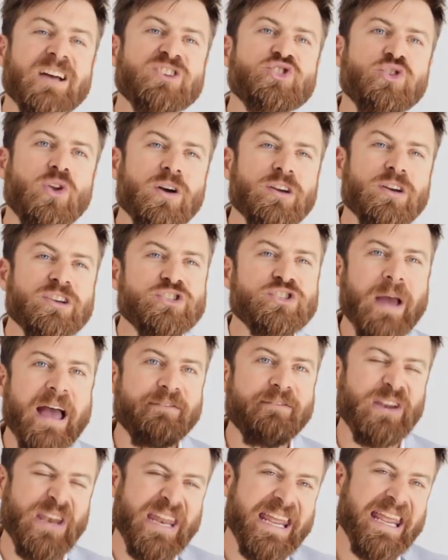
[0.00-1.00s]
As long as you
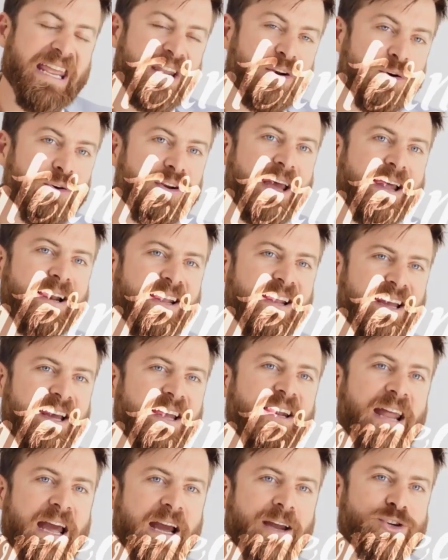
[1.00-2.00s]
have an internet
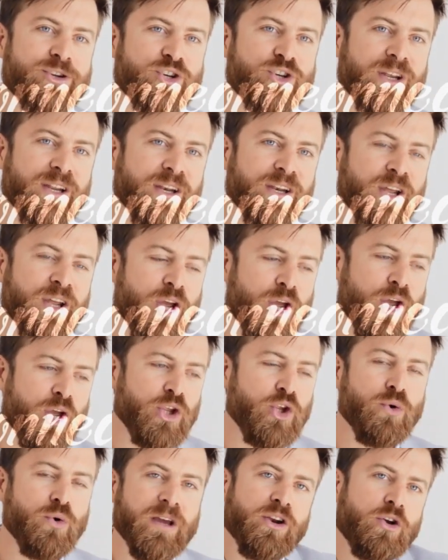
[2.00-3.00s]
connection,
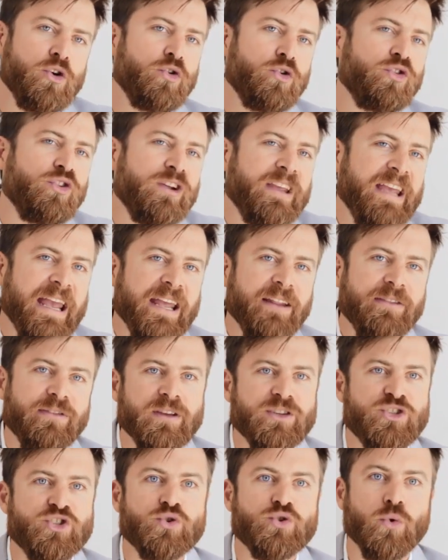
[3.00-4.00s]
you can create
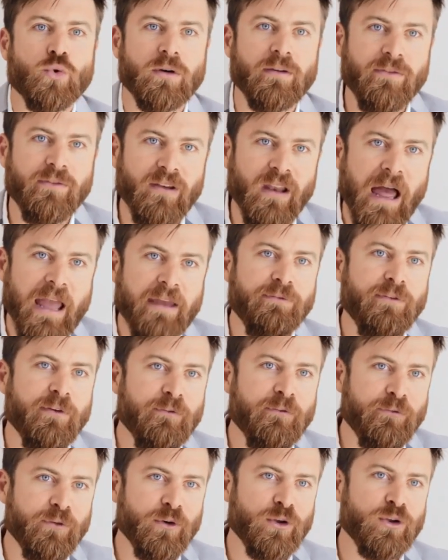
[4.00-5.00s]
this sort of life
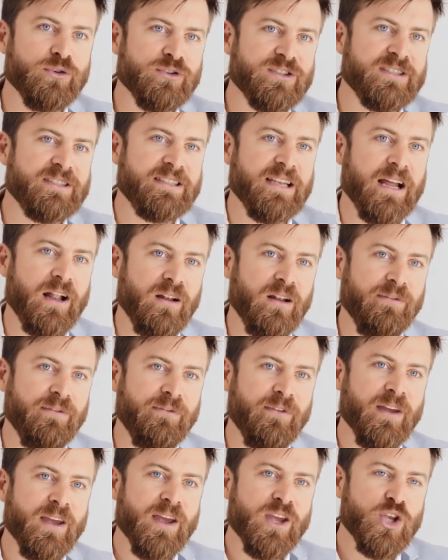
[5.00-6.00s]
for yourself.
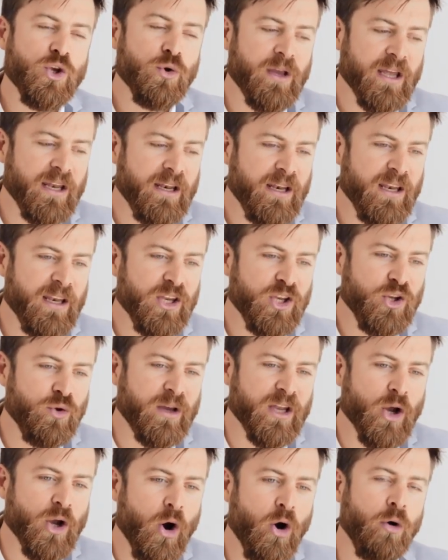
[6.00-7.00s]
You
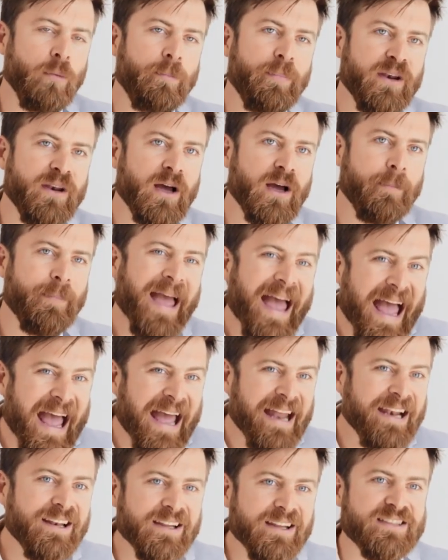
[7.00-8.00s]
can open up
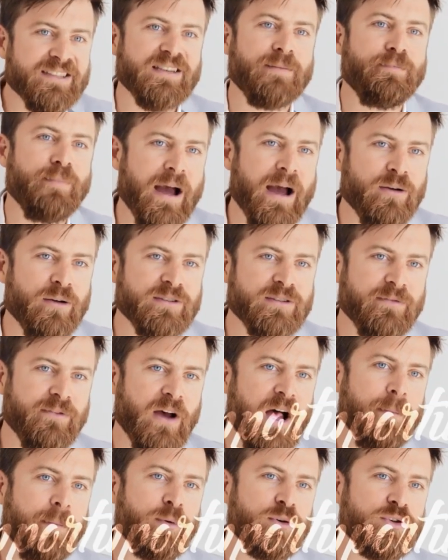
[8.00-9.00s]
endless amounts of
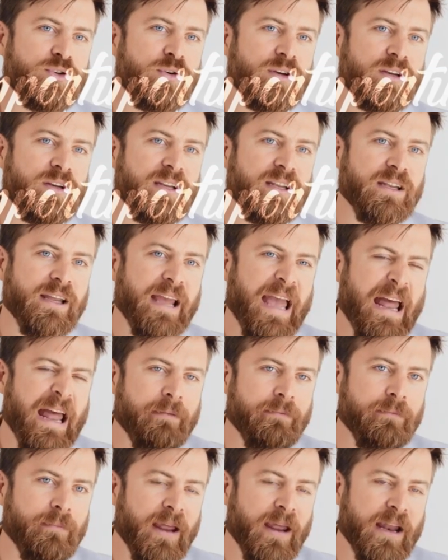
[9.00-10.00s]
opportunity
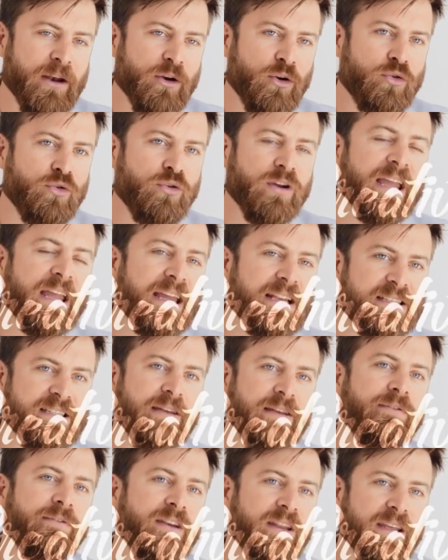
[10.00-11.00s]
and
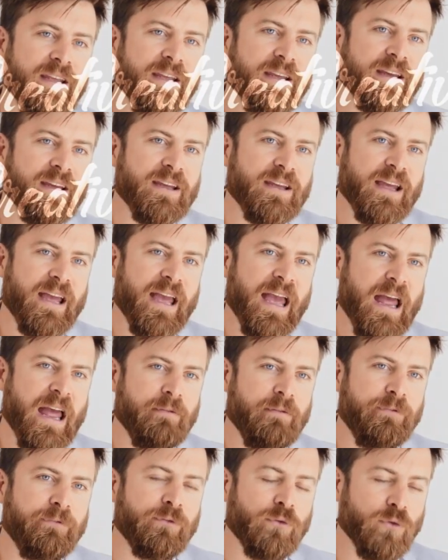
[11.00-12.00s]
creativity
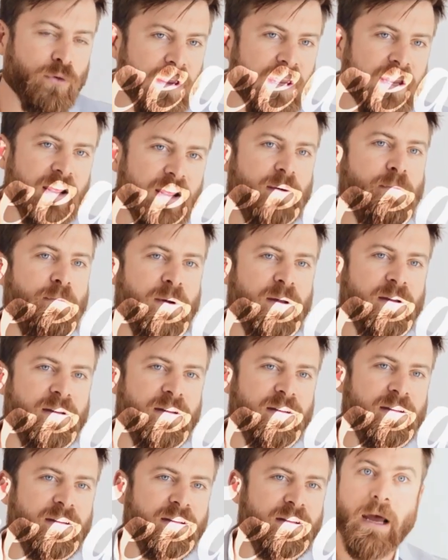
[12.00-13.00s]
and freedom,
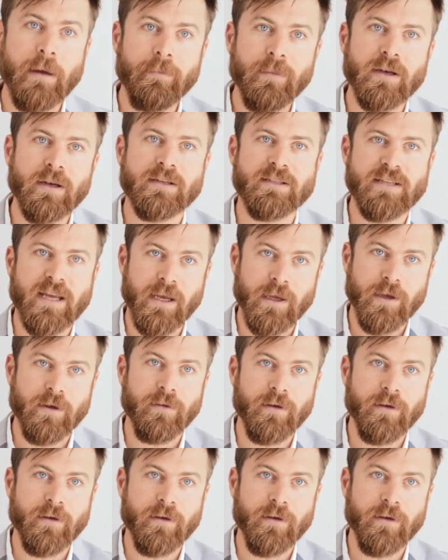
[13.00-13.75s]
and I'm gonna take you